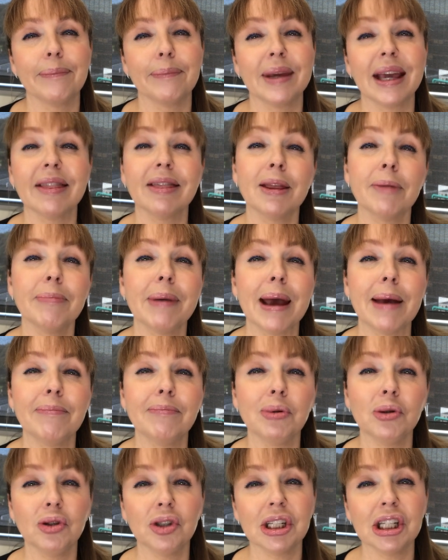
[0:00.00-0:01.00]
Get the
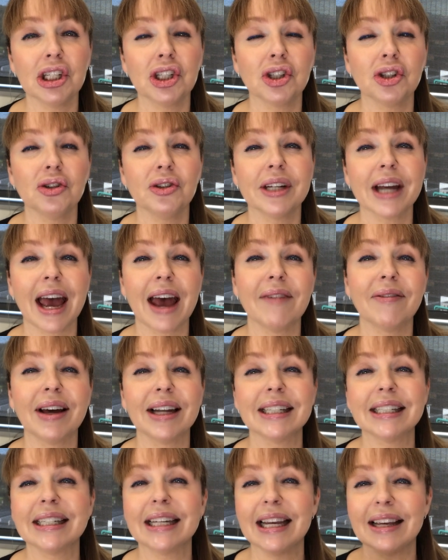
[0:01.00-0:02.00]
bamboo tissue to have
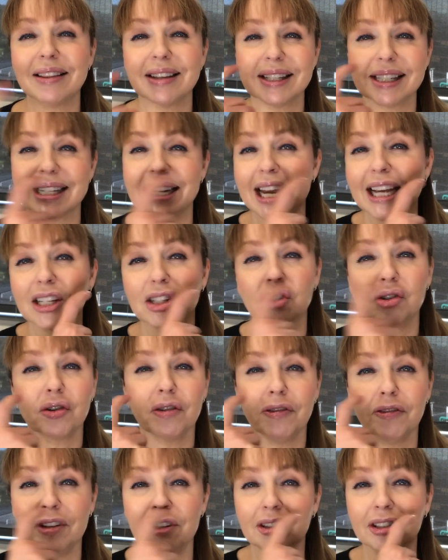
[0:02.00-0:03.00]
underneath as an extra
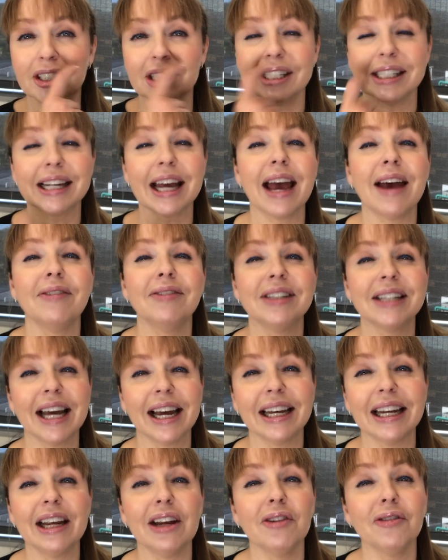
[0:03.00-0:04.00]
filter to have
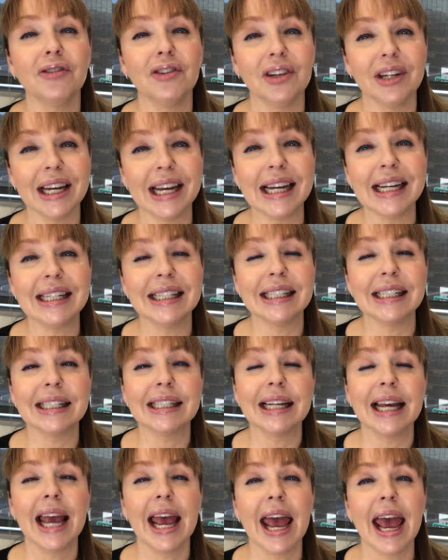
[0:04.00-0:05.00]
down here if you need it,
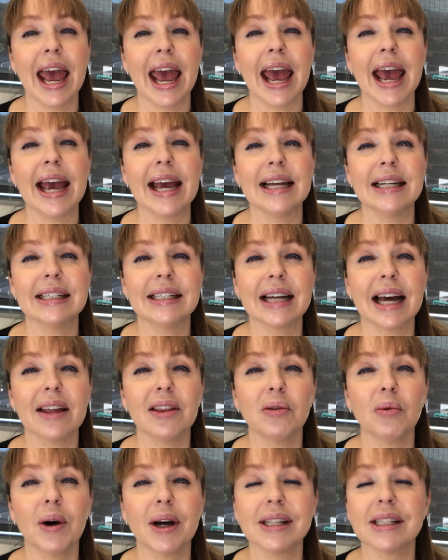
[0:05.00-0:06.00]
and
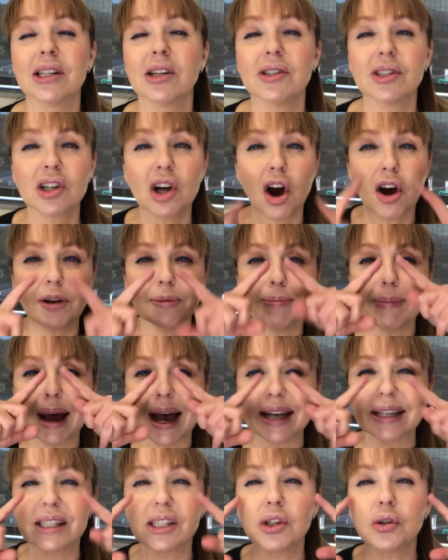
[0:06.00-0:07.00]
otherwise those cotton
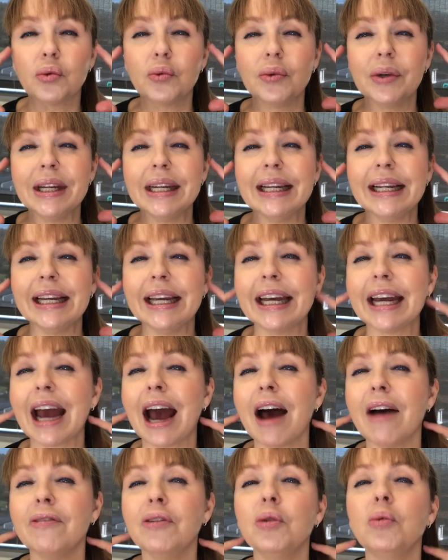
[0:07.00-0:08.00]
masks that really
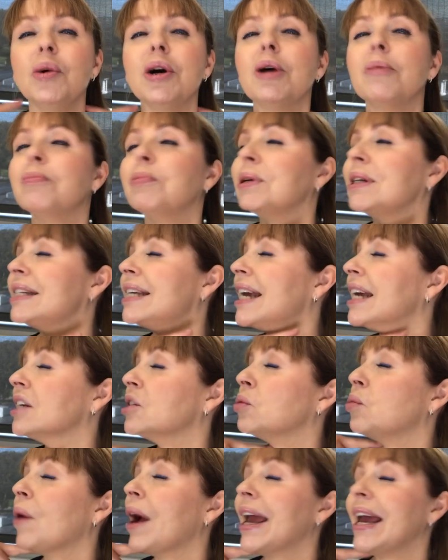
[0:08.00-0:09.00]
cover well, protect
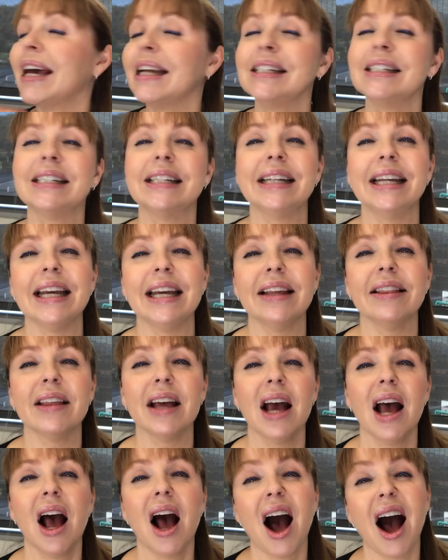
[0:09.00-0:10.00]
way underneath.
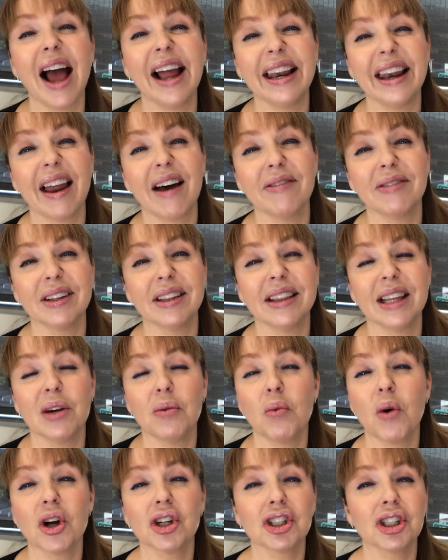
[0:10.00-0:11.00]
I love it. They're
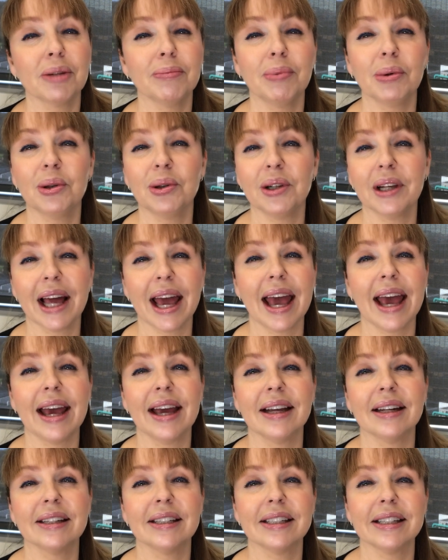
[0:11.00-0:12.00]
washable
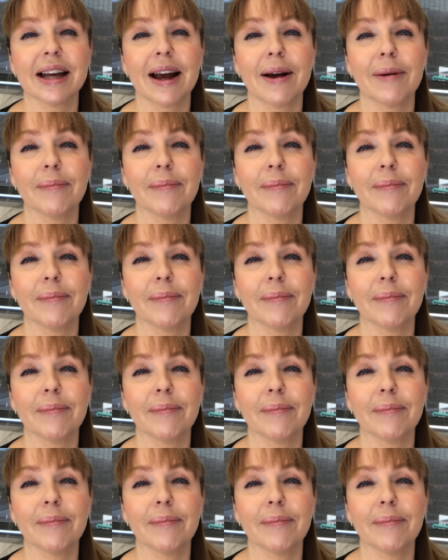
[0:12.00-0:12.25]
and